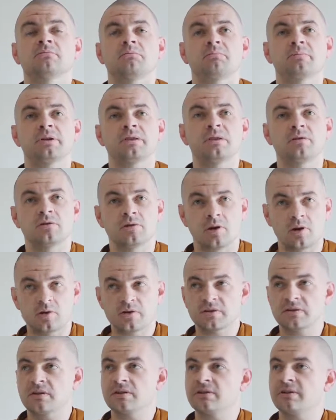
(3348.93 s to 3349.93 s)
But
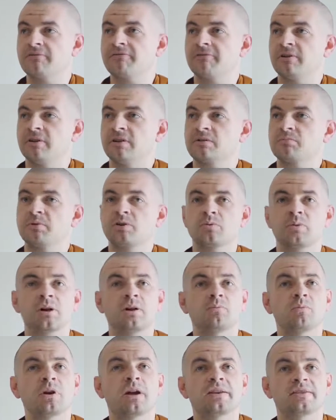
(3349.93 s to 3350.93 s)
notice the difference
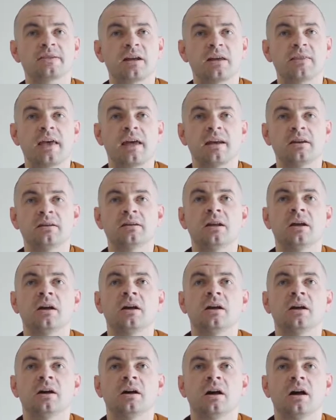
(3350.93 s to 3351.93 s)
between when I say that and
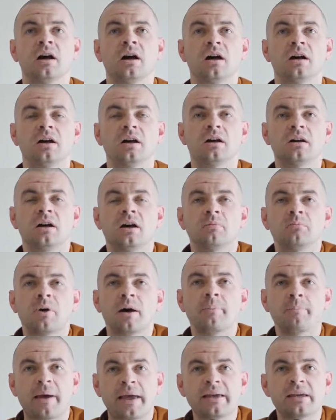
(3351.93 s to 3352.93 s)
my
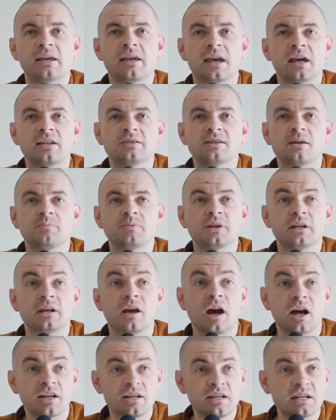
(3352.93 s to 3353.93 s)
bank account's empty.
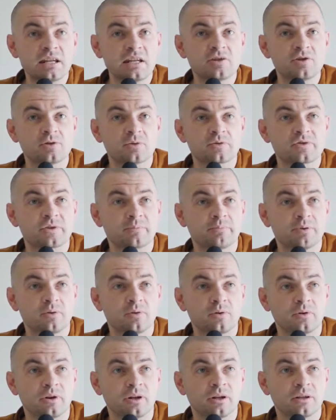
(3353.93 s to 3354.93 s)
I need your
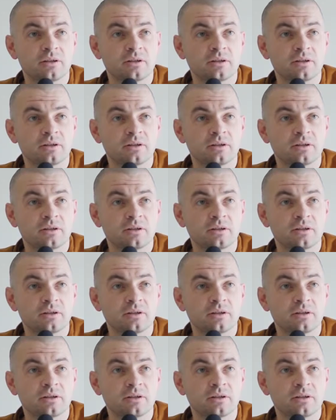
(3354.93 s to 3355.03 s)
support.